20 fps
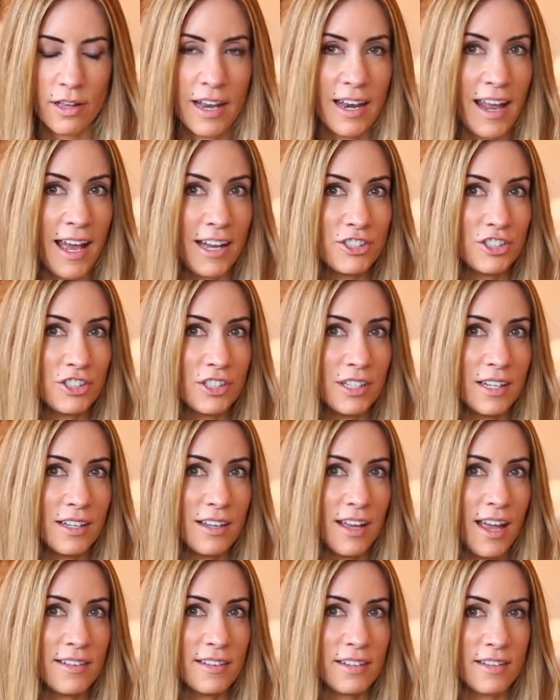And actually,
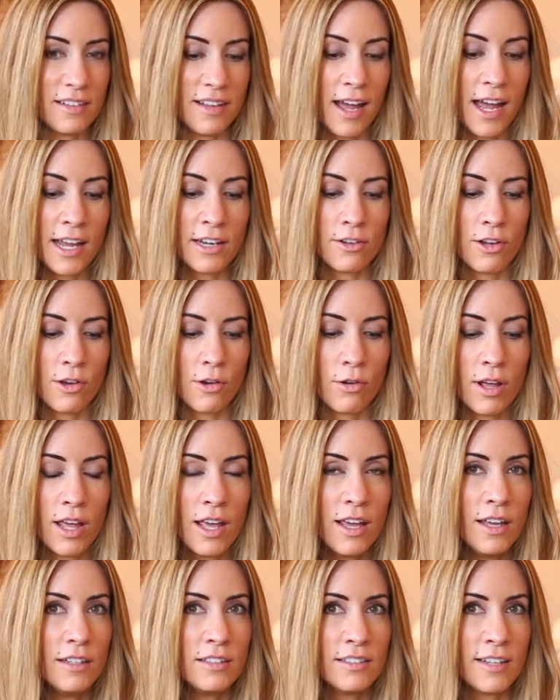as a side note,
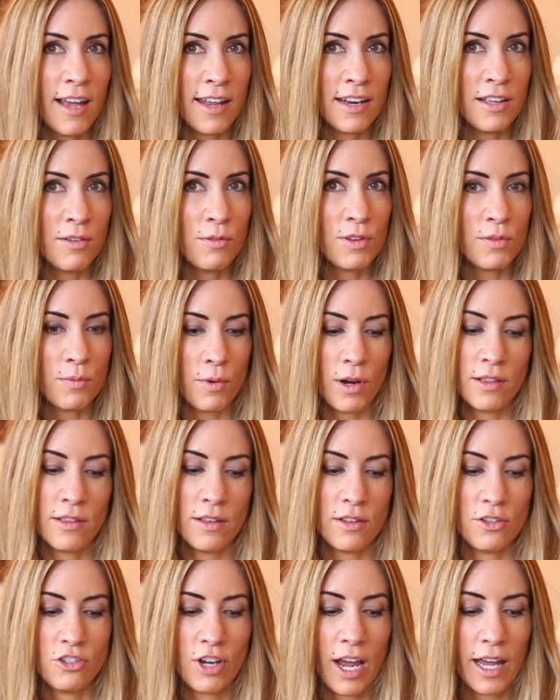Teddy was wearing
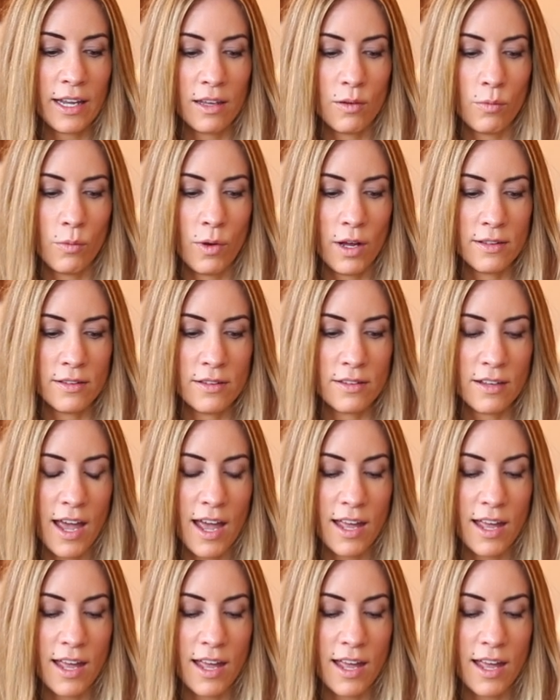this jacket once